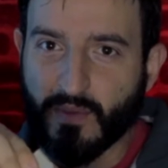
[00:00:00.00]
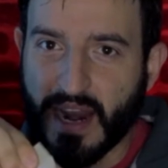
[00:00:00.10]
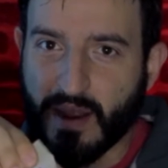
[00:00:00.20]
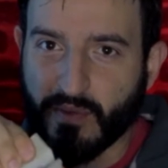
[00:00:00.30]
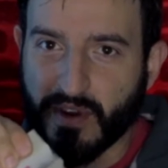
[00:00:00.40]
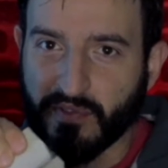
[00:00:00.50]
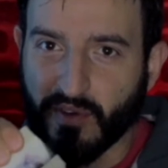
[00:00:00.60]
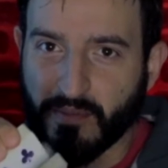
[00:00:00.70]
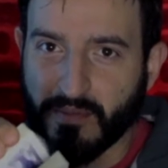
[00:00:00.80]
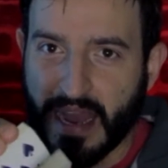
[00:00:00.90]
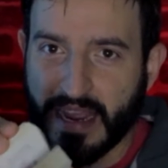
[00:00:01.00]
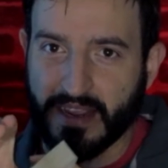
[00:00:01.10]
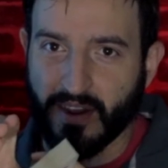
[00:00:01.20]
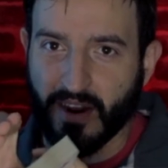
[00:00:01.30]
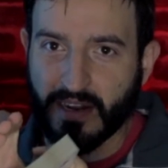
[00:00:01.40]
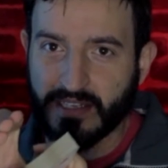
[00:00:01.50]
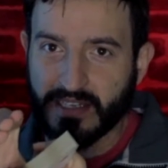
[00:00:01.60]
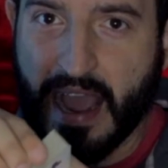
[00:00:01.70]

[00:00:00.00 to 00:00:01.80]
when i riffle my cards